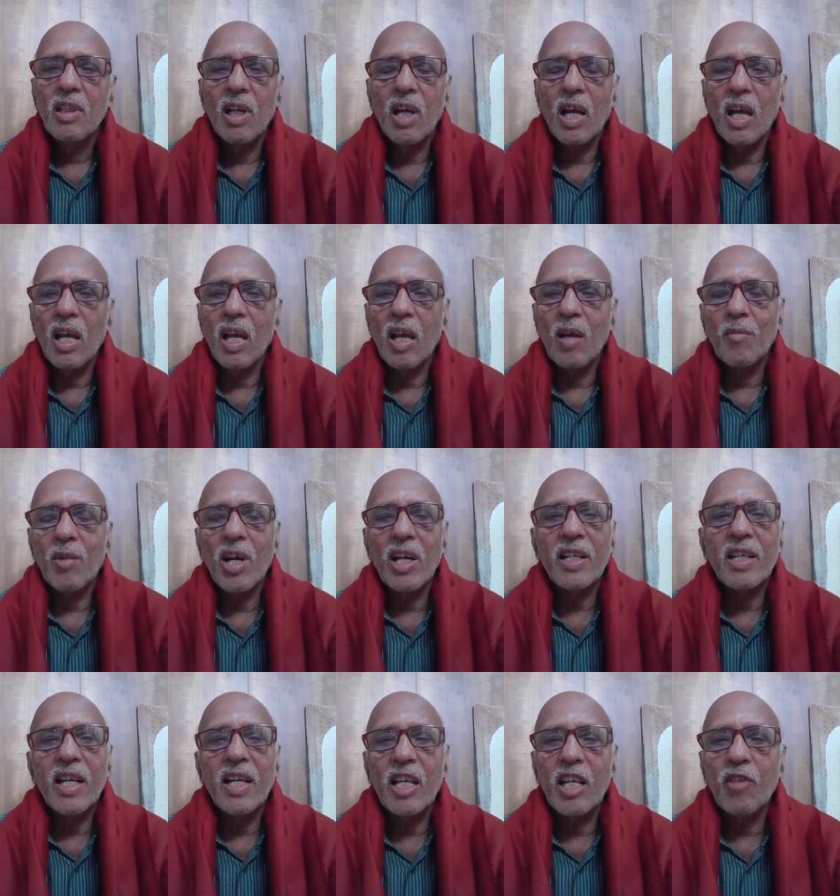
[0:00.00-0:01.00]
I am
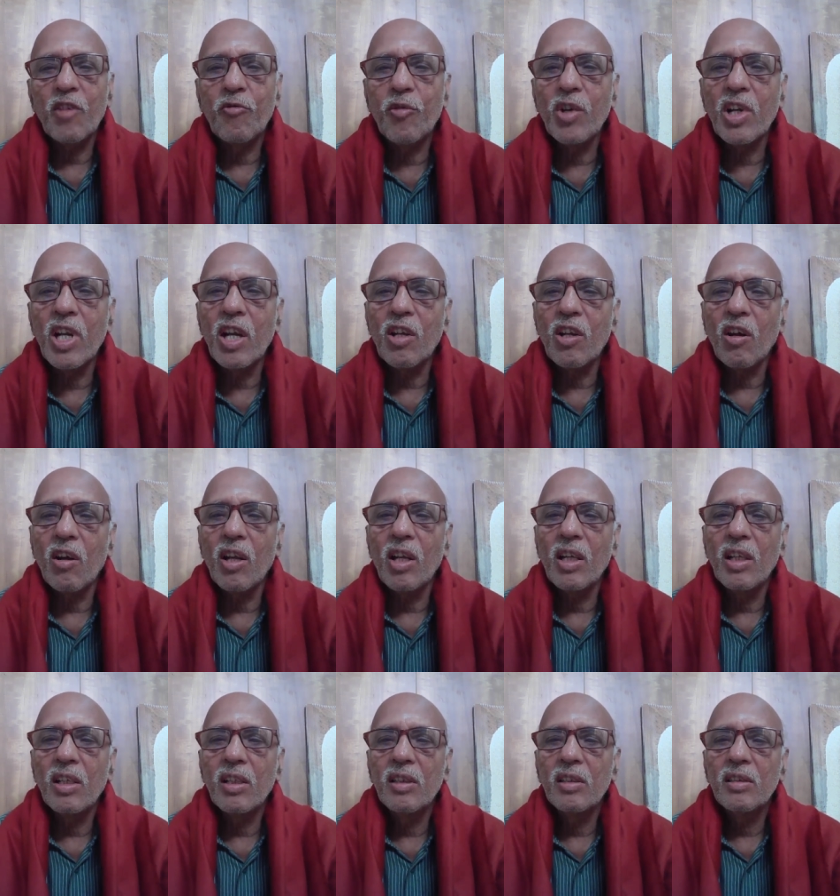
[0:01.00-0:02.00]
not getting food at
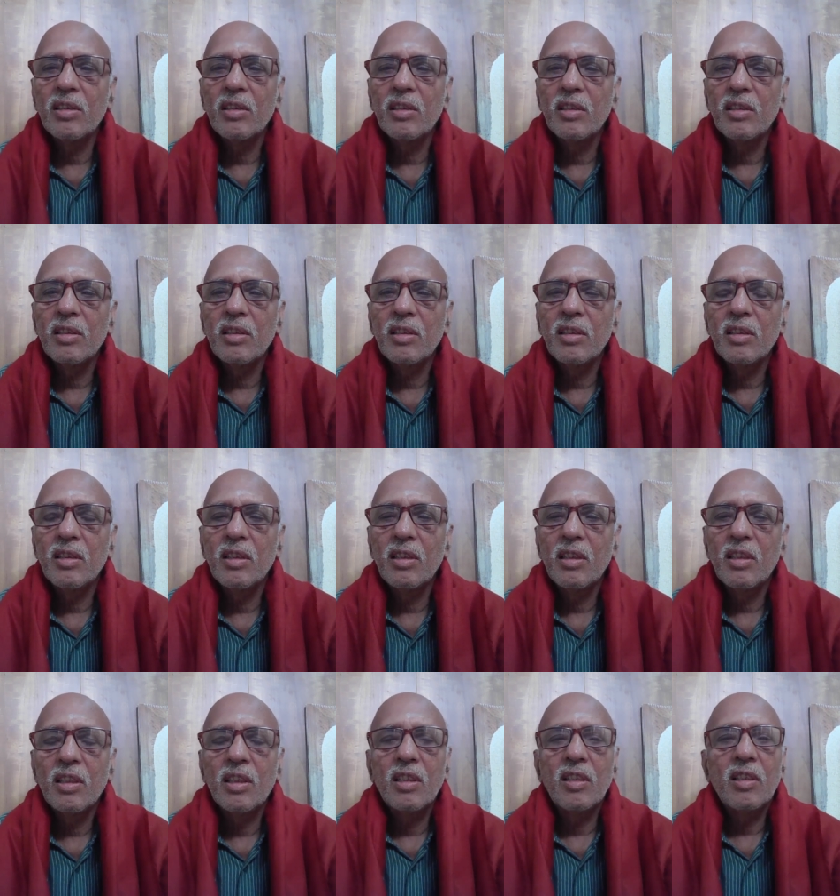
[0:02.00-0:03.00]
all.
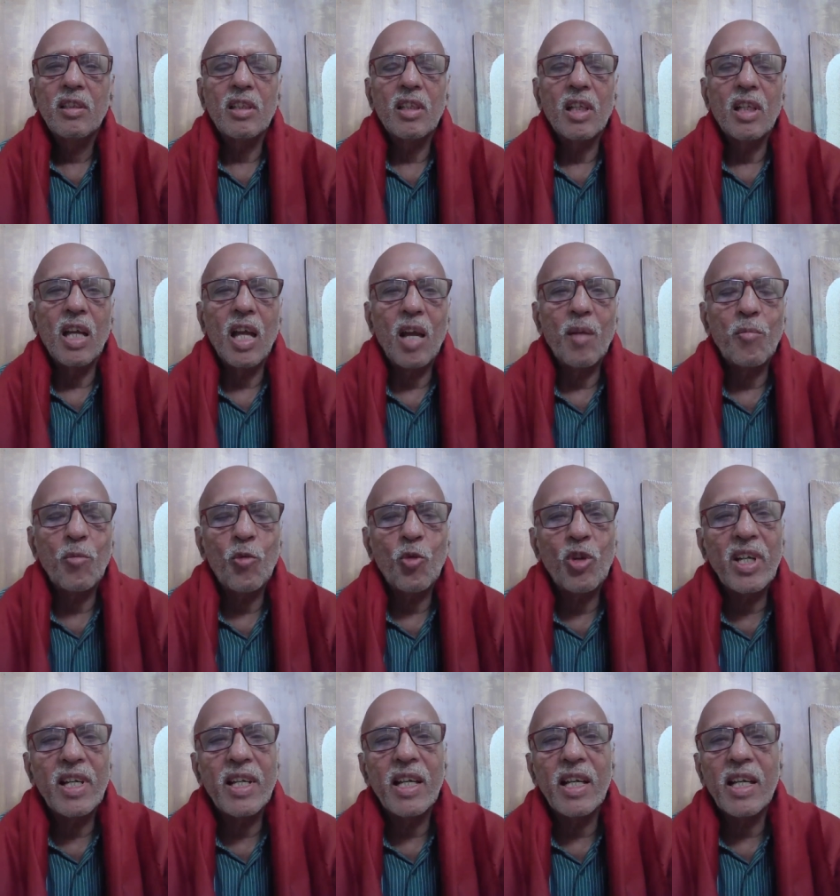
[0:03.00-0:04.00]
I'm
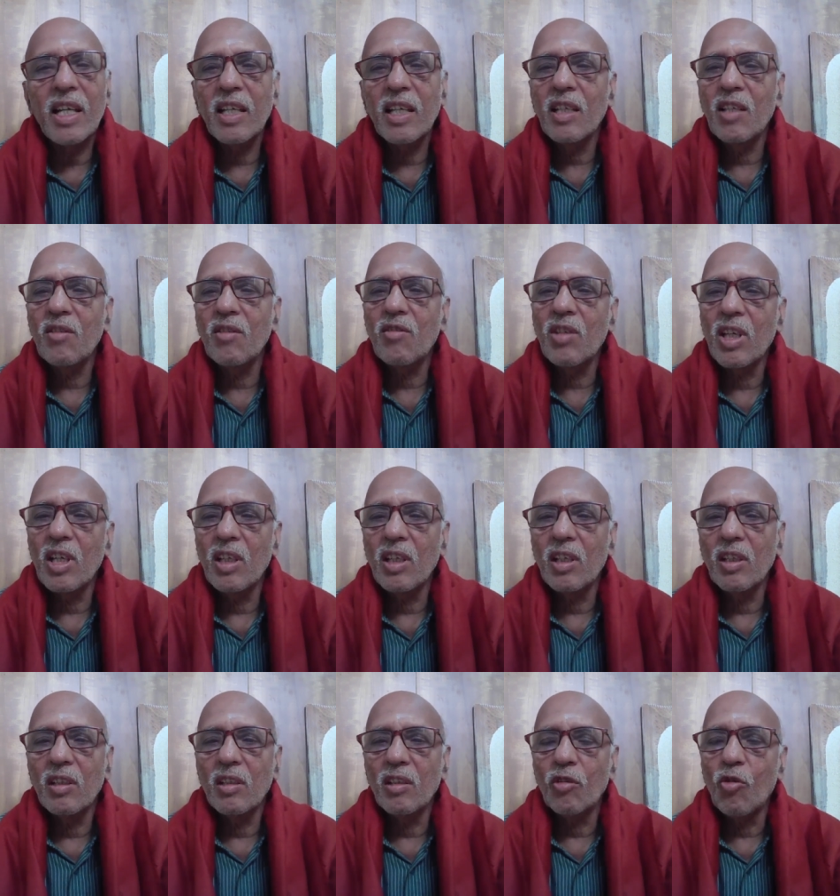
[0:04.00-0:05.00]
only getting this
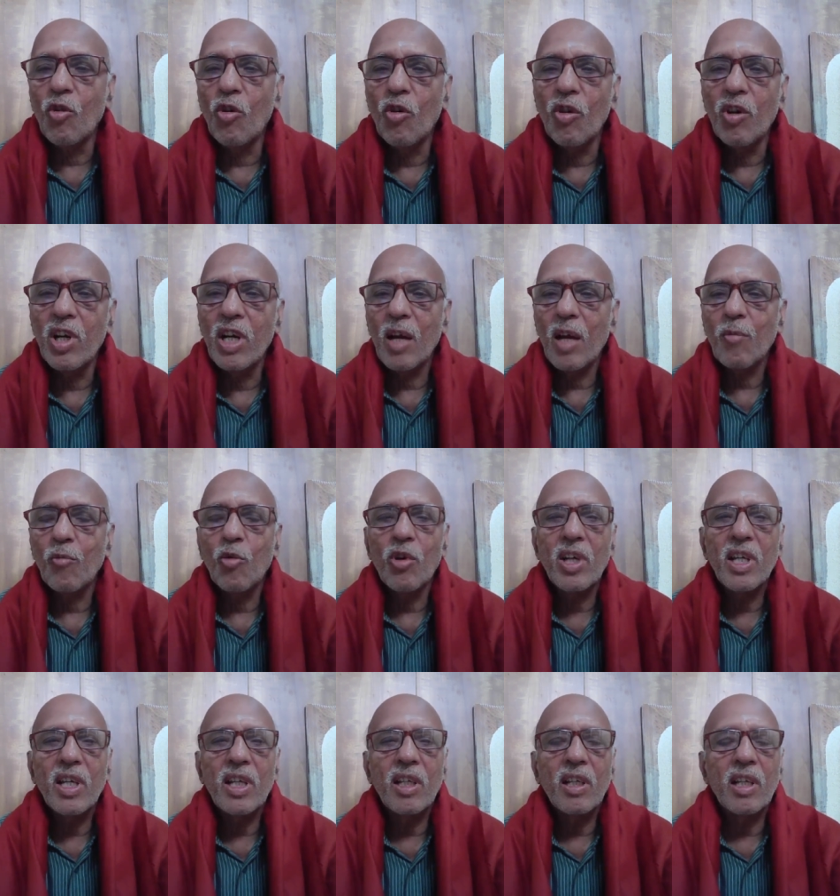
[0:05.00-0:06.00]
uh, gold, I'm
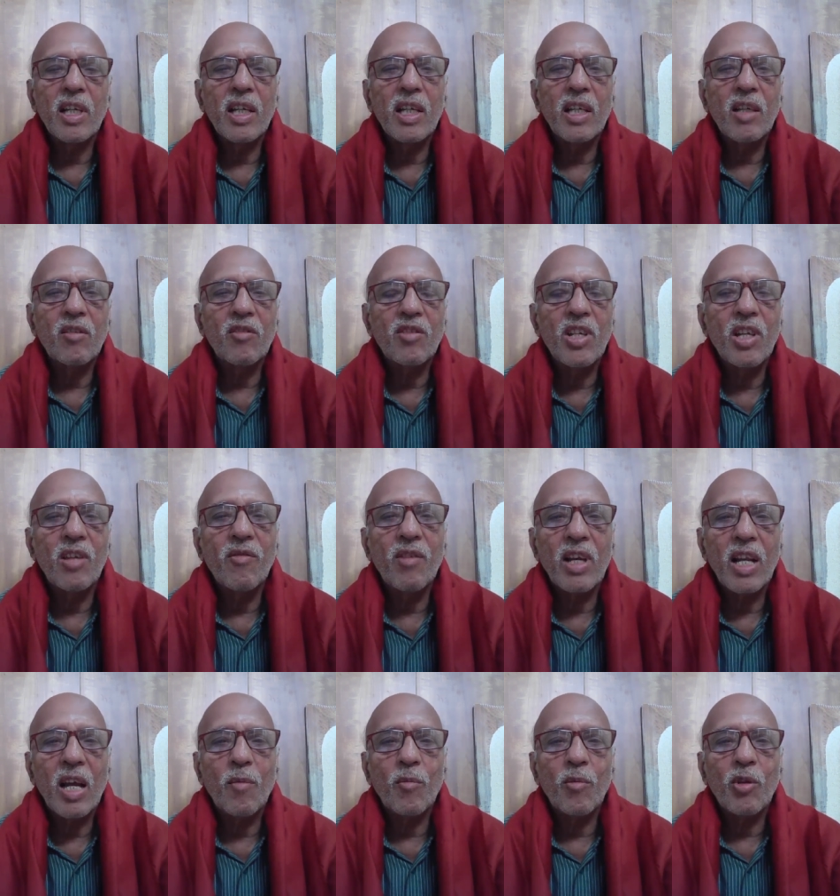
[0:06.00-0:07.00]
getting, getting
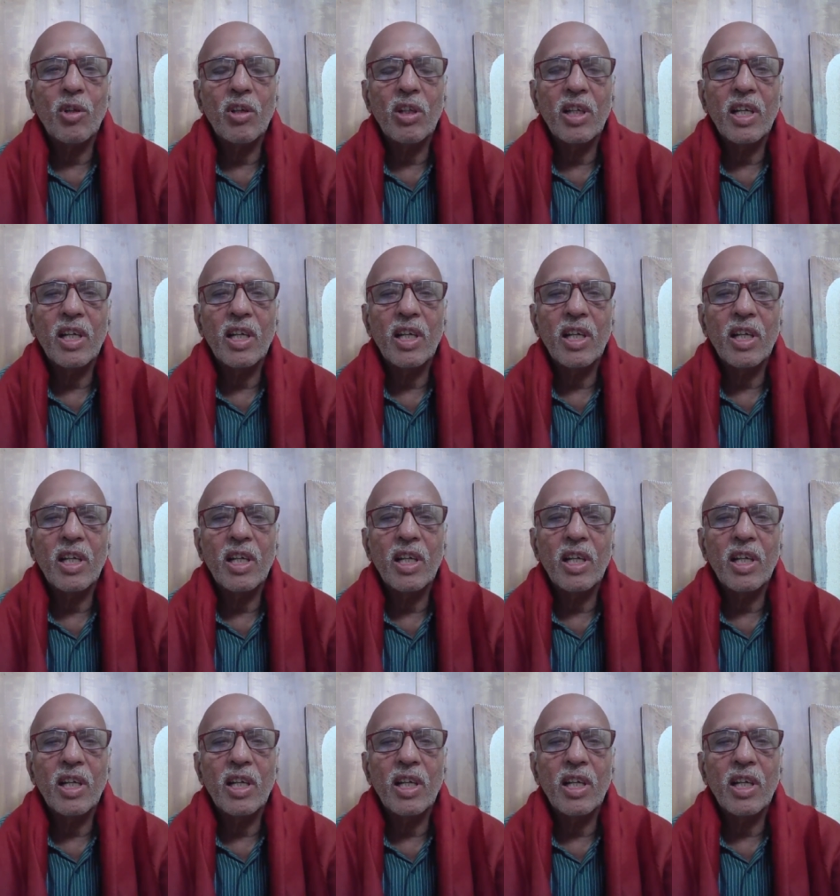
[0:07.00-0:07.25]
silver, I'm